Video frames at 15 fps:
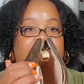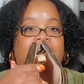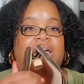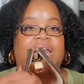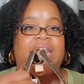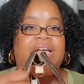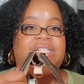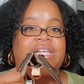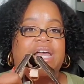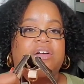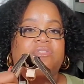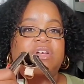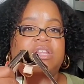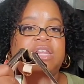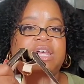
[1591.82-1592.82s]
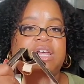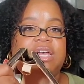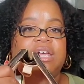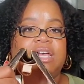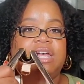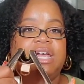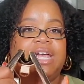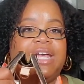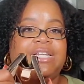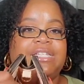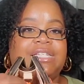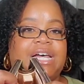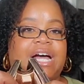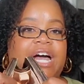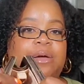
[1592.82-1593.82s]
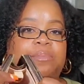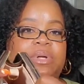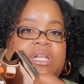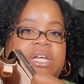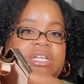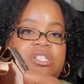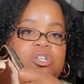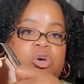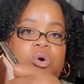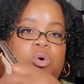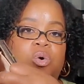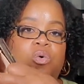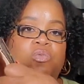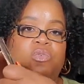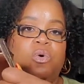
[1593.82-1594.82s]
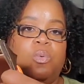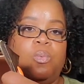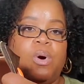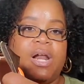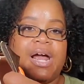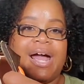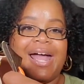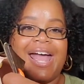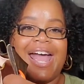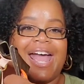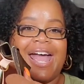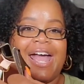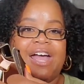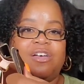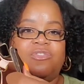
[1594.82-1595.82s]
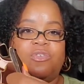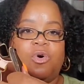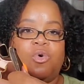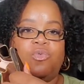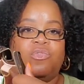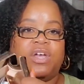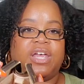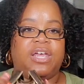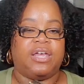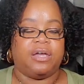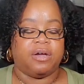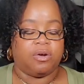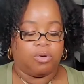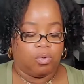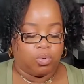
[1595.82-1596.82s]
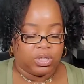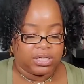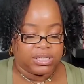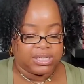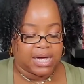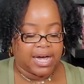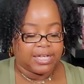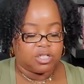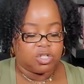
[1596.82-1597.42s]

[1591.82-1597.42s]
And that's everything inside, but let's go over what I have over here on the side.